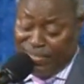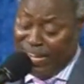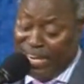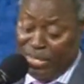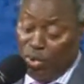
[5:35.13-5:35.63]

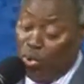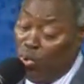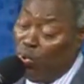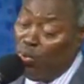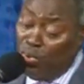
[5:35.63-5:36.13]
than an
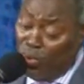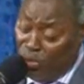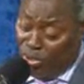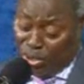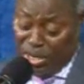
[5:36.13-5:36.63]

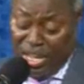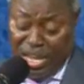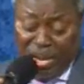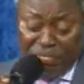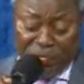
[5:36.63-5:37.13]
old
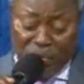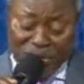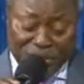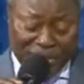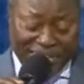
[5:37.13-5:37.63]
and
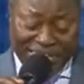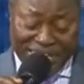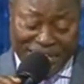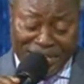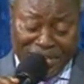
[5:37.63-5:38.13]
foolish
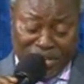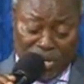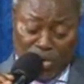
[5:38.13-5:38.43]
king